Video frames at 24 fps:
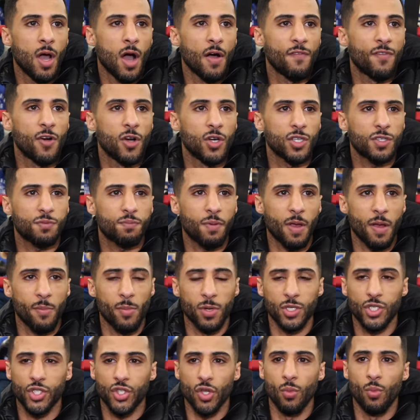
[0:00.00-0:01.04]
I've always pretty
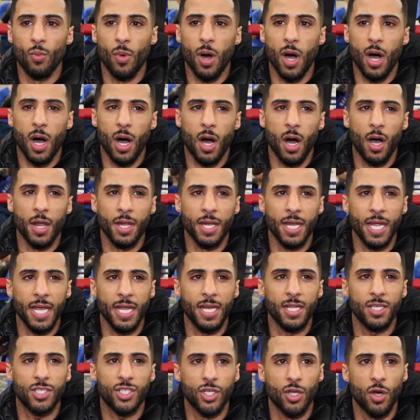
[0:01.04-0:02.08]
much done what I
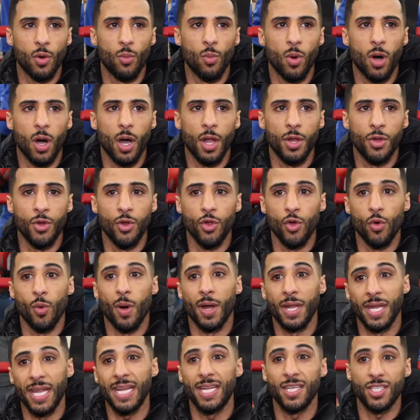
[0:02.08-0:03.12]
needed to do and what I knew
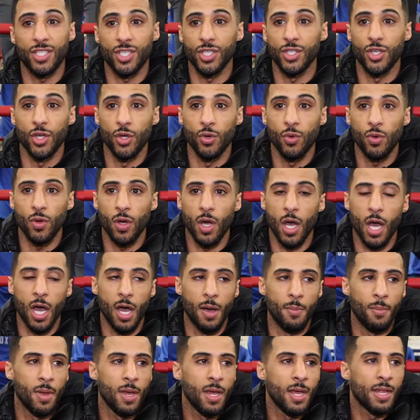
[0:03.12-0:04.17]
I needed to do.
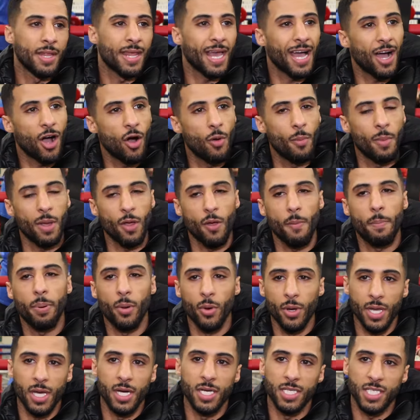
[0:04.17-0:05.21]
Um, help me with
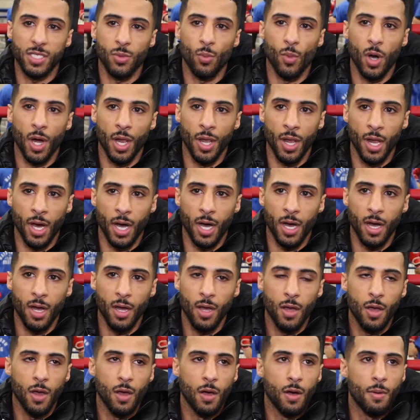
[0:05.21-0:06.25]
pointers and whatnot,
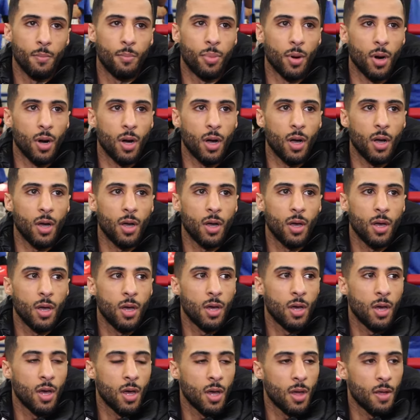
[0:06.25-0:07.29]
but
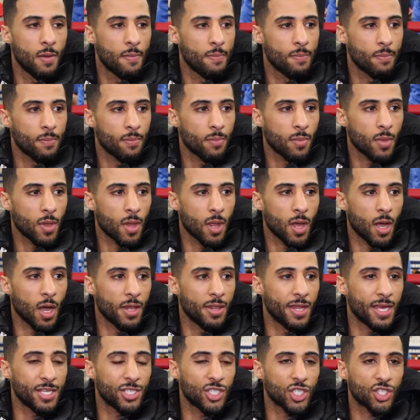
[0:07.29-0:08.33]

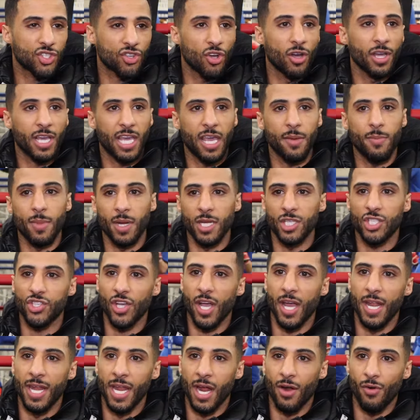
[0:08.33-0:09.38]
they just try and keep me on a
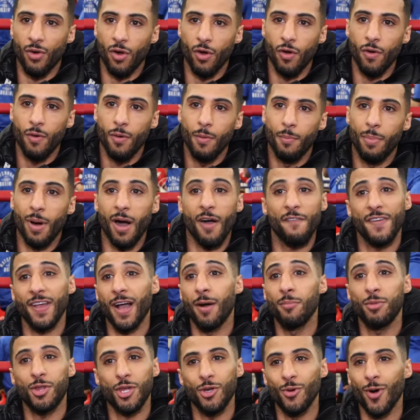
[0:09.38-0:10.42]
straight and narrow. But I think
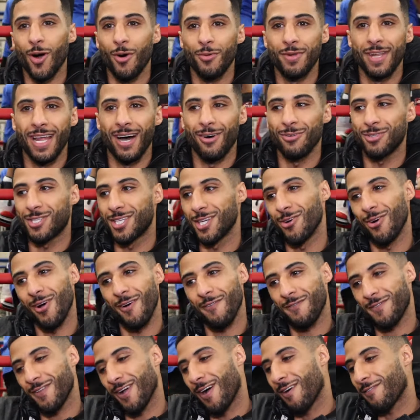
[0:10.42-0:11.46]
I'm too old now to go
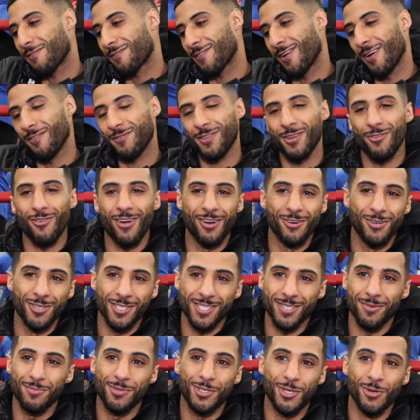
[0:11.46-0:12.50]
off, off, off the
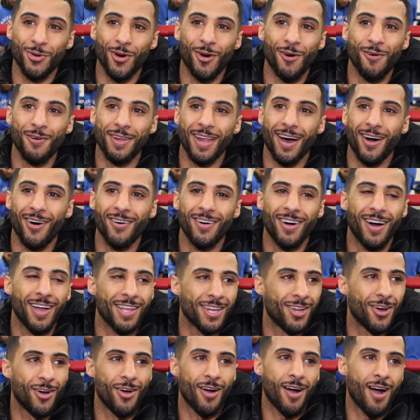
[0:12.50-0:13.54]
rails. I'm too old now,
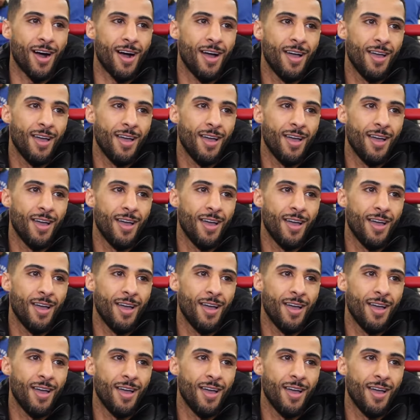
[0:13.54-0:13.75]
you know.